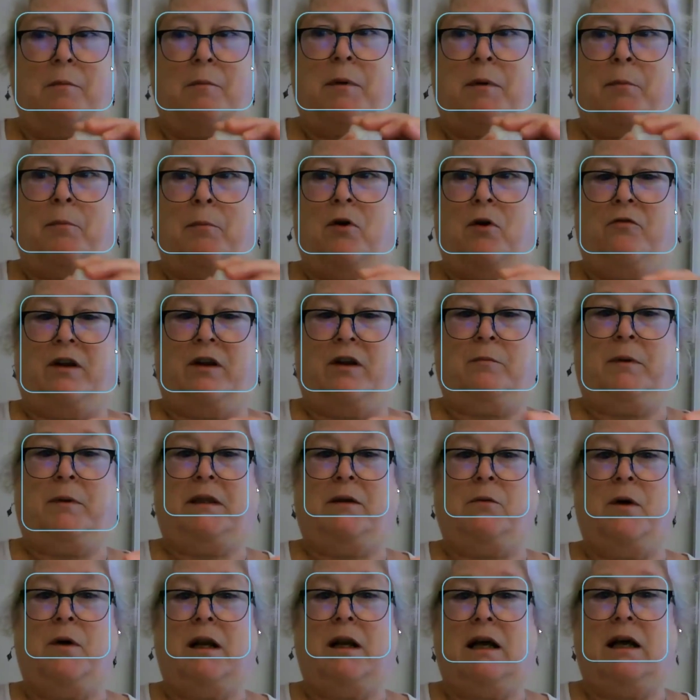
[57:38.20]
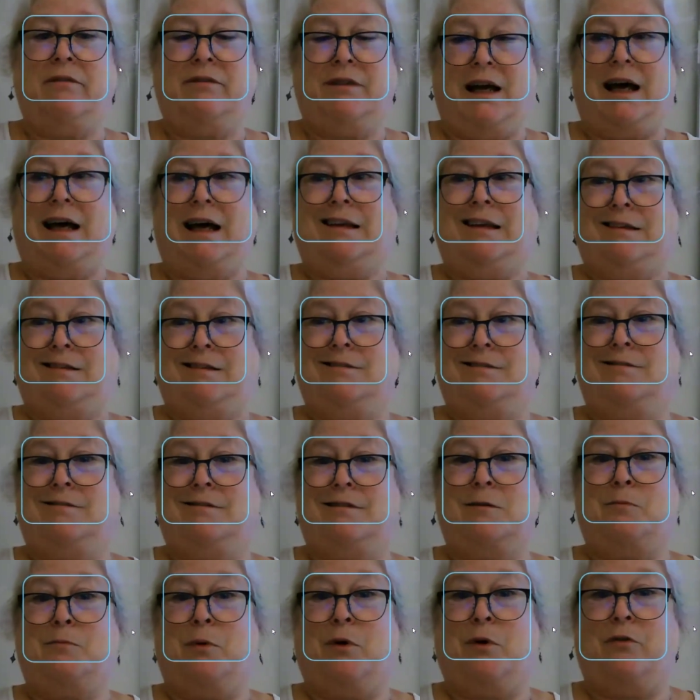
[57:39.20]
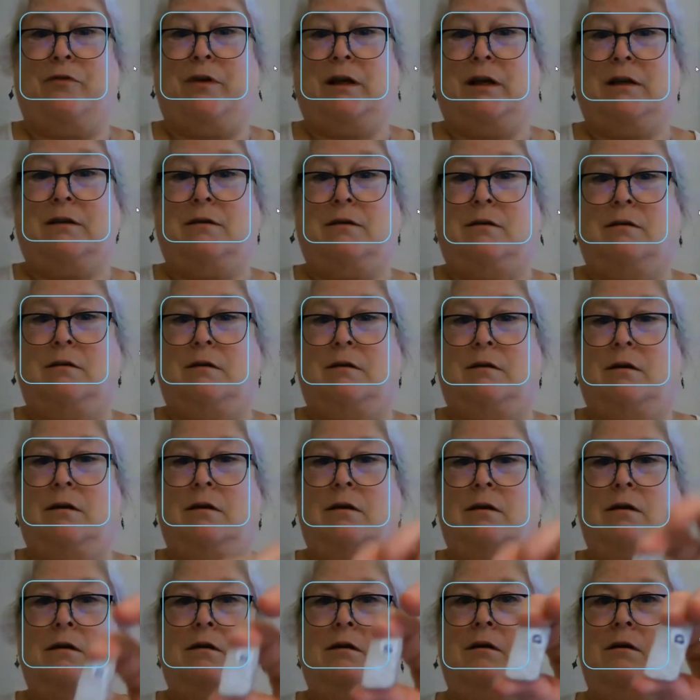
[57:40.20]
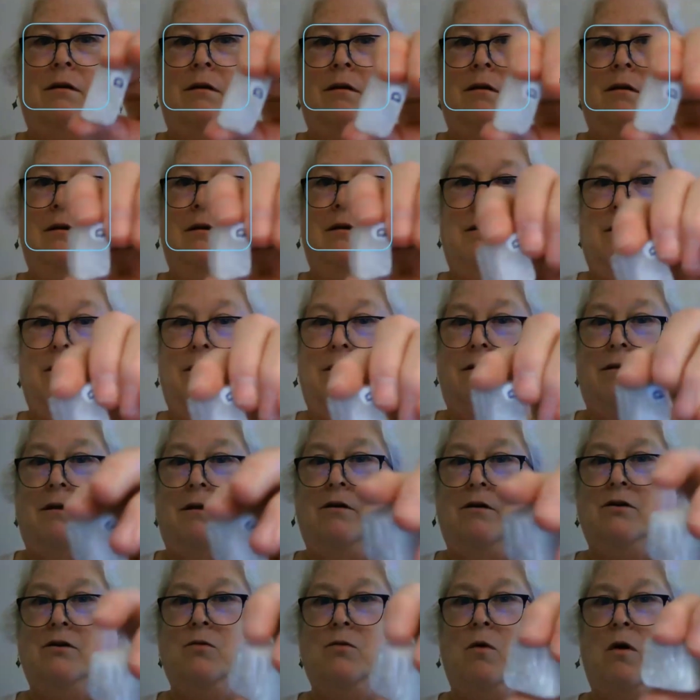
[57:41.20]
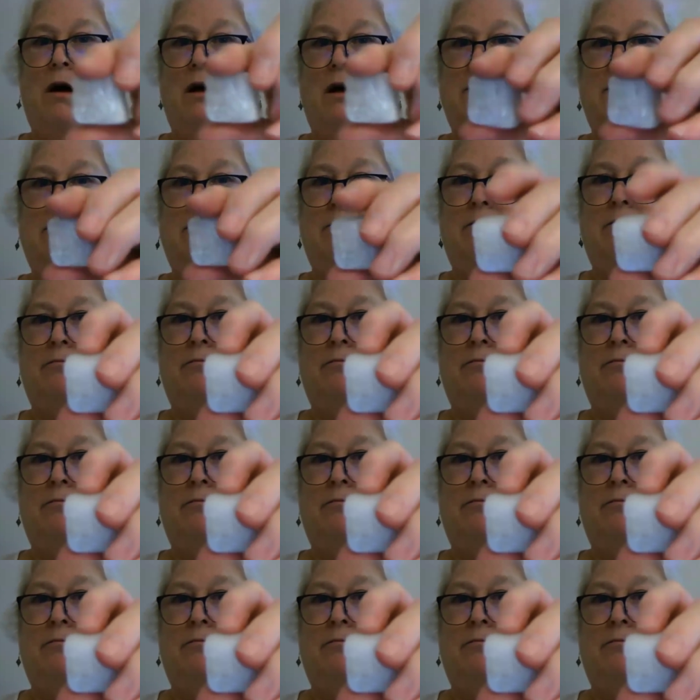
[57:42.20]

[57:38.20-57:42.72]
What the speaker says: be perfect, but the one I've got, perfect. There's one.